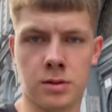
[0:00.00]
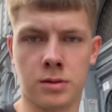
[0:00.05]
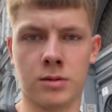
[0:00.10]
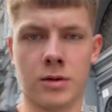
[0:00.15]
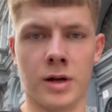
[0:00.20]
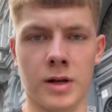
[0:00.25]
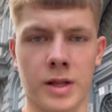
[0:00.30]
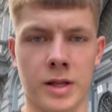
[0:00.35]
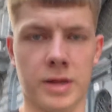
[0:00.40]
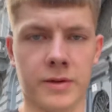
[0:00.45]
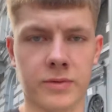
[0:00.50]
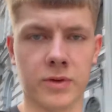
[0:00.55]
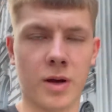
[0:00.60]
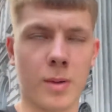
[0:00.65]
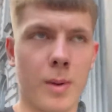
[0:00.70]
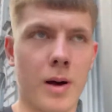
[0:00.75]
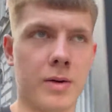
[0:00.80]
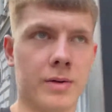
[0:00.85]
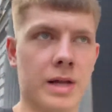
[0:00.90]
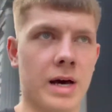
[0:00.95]
And then I've come
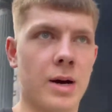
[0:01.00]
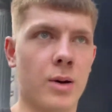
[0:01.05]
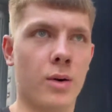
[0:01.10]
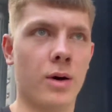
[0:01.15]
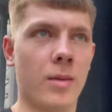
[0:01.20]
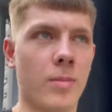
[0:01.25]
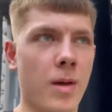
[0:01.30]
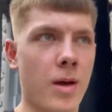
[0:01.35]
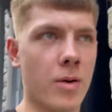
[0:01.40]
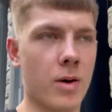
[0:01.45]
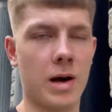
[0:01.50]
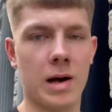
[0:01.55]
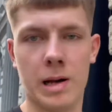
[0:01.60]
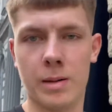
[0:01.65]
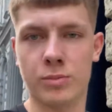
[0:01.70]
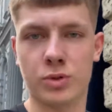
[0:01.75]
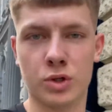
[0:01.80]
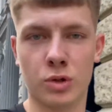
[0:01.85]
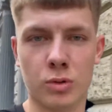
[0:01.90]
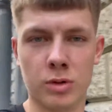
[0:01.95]
out now, and they were
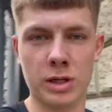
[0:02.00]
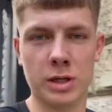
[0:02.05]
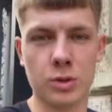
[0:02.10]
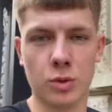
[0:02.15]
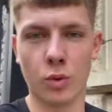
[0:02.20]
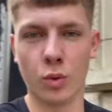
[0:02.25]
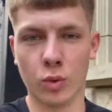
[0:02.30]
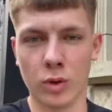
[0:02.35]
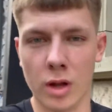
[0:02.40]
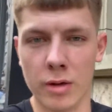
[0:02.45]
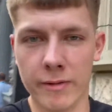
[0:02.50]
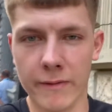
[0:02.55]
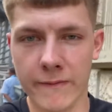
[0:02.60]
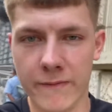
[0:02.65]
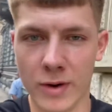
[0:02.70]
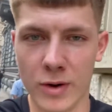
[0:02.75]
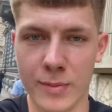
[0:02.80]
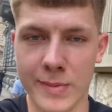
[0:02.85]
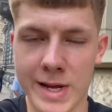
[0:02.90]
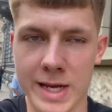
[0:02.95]
absolutely all over
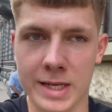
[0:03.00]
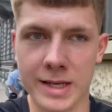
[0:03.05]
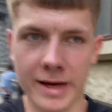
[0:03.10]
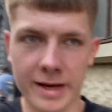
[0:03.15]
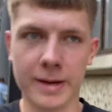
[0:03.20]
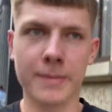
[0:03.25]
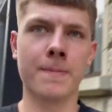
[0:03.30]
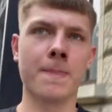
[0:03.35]
filming in there.